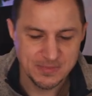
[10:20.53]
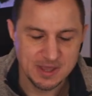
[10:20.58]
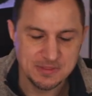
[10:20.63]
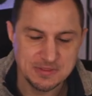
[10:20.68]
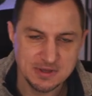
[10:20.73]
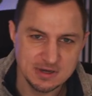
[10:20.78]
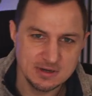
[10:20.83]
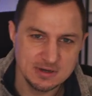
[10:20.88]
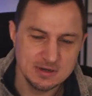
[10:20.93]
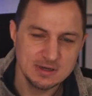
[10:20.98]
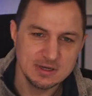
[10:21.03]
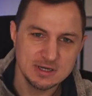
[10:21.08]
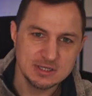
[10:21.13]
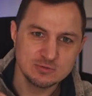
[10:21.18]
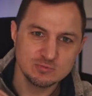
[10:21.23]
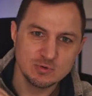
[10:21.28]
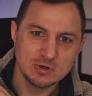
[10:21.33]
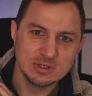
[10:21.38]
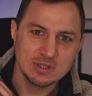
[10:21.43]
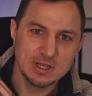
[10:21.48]
and then
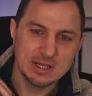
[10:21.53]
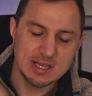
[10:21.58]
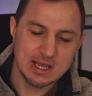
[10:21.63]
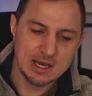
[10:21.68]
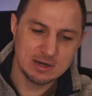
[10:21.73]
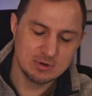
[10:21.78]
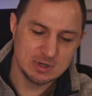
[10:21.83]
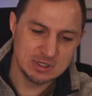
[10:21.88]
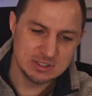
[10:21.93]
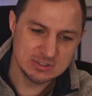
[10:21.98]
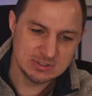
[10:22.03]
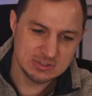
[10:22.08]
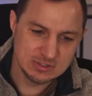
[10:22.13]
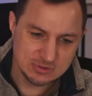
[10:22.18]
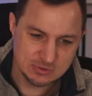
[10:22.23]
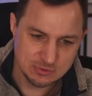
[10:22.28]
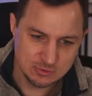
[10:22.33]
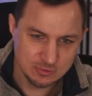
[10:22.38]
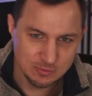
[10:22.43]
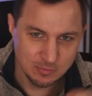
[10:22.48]
it will allow us
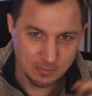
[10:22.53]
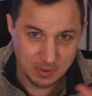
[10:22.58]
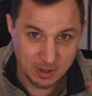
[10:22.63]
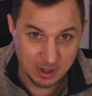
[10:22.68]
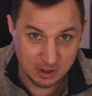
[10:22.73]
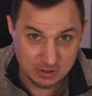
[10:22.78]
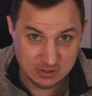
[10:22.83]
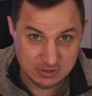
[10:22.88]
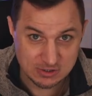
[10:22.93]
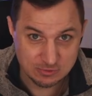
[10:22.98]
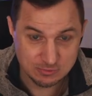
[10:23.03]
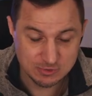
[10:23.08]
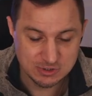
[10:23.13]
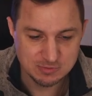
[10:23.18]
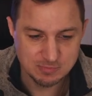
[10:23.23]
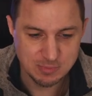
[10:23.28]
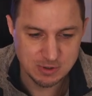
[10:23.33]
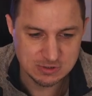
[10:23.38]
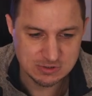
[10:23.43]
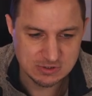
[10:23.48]
to parse the
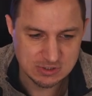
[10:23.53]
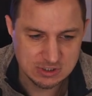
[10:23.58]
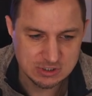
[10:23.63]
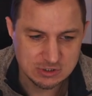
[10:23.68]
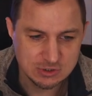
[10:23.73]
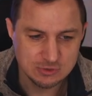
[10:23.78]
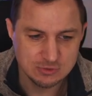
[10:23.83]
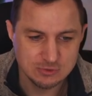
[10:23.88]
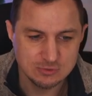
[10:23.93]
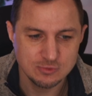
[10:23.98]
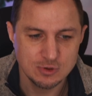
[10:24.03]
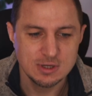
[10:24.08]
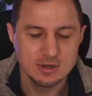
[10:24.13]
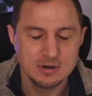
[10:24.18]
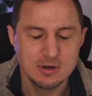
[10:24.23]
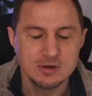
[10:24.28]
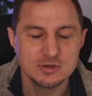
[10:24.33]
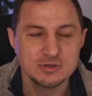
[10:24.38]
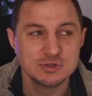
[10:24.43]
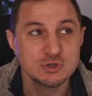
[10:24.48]
response into
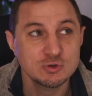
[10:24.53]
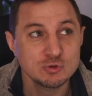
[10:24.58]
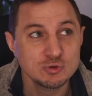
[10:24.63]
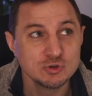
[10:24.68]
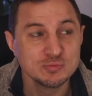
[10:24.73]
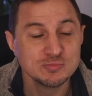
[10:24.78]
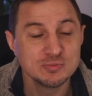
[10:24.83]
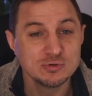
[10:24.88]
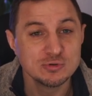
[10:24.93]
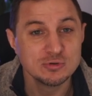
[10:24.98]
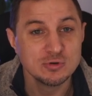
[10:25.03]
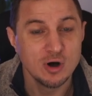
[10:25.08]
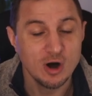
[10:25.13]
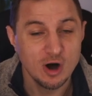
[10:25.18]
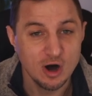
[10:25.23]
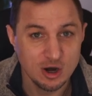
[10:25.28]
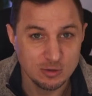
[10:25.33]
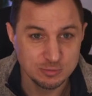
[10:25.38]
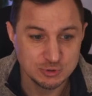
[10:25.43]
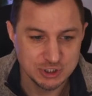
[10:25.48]
usable
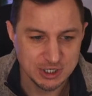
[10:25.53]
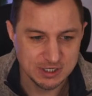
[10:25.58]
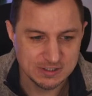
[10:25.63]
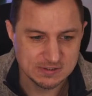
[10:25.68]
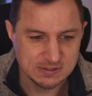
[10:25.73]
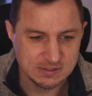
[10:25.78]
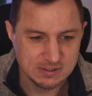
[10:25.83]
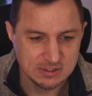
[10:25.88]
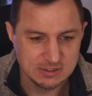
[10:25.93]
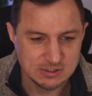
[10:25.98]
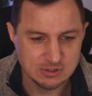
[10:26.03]
objects.